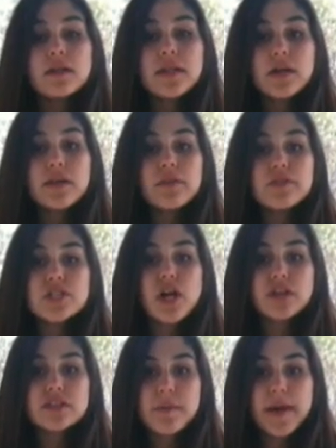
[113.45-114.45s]
Now that we
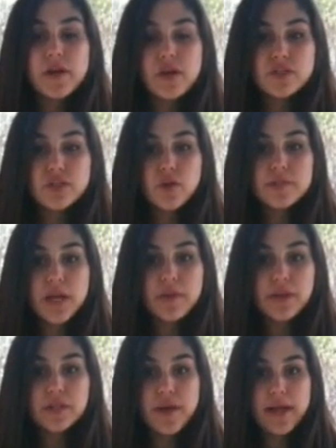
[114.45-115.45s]
talked about isotopes and
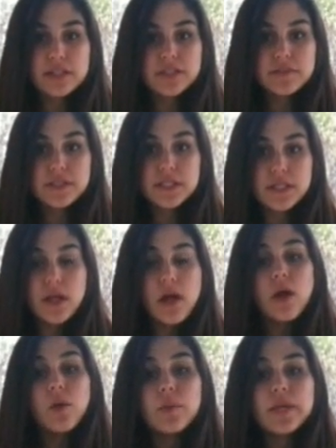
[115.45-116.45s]
radioactivity,
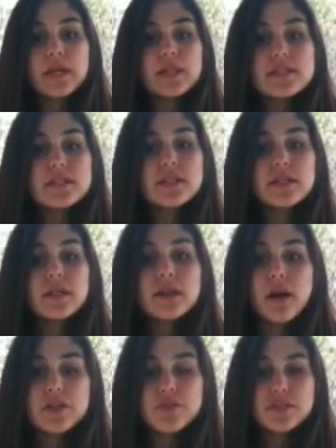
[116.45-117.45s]
we can easily
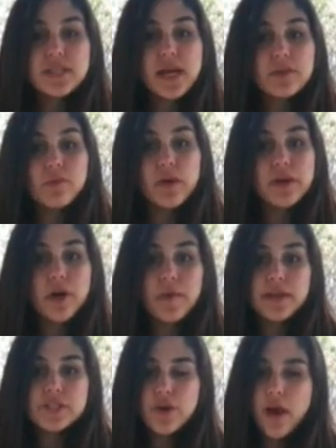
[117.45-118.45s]
understand what are
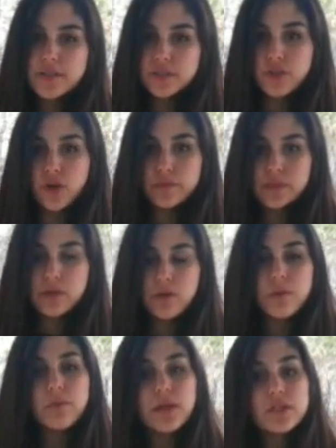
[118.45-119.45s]
radioisotopes.
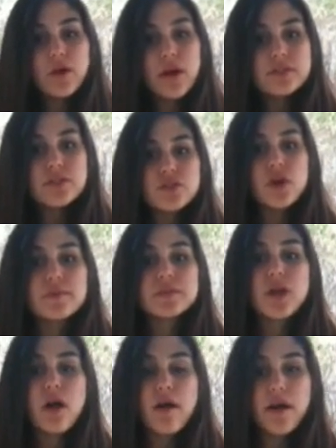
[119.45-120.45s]
Radioisotopes
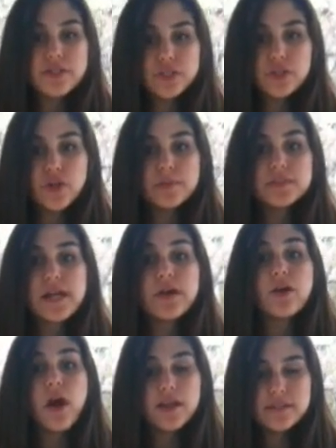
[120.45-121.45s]
are isotopes that
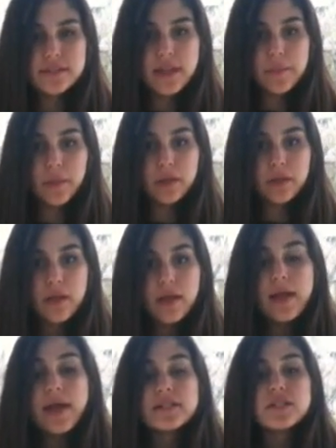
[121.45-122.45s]
are unstable,
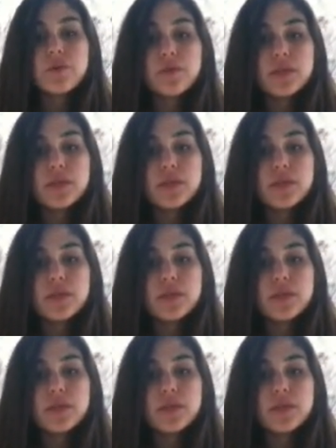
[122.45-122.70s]
and they